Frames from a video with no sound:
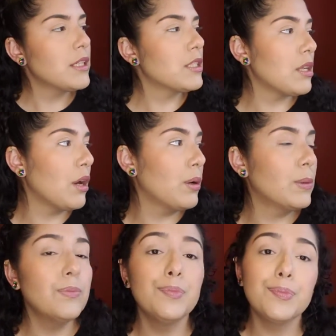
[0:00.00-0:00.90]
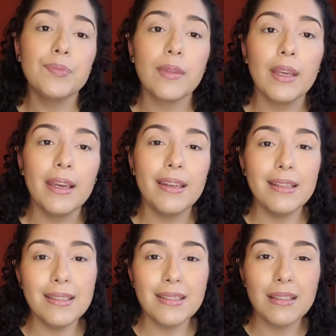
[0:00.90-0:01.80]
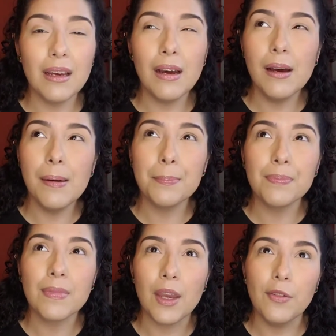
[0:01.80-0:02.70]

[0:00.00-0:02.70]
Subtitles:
So it is, I